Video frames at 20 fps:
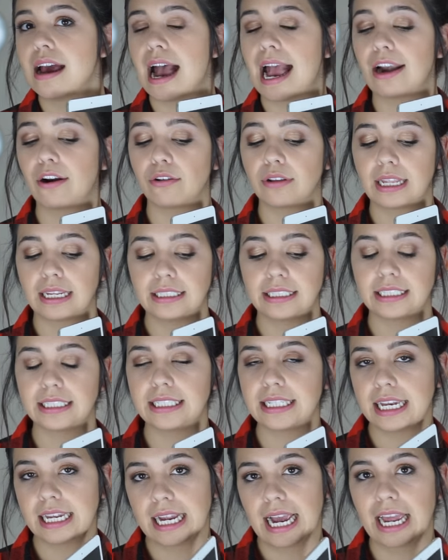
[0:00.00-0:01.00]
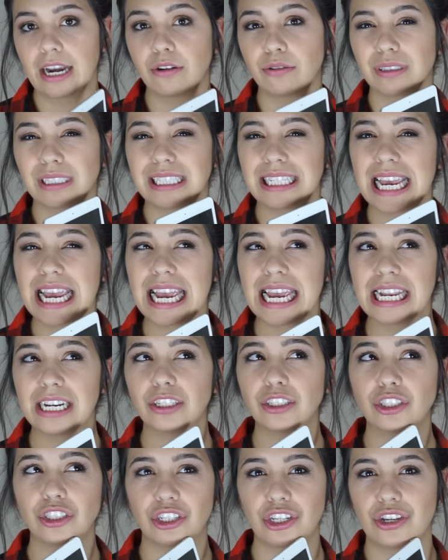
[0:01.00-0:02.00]
I don't like to tend, I don't
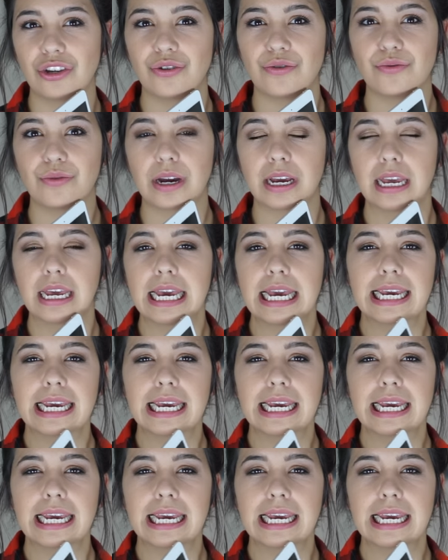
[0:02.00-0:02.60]
tend to